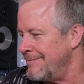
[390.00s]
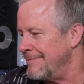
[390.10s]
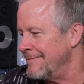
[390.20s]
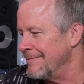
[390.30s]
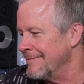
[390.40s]

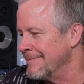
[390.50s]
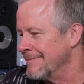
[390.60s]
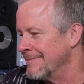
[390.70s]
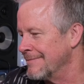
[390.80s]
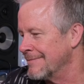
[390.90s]

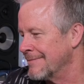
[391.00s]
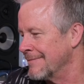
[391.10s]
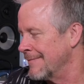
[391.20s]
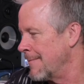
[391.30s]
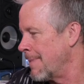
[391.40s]

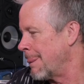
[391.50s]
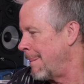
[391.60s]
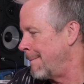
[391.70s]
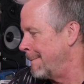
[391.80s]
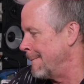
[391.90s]

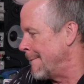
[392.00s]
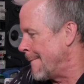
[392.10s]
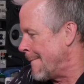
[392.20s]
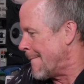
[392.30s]
(no one is talking)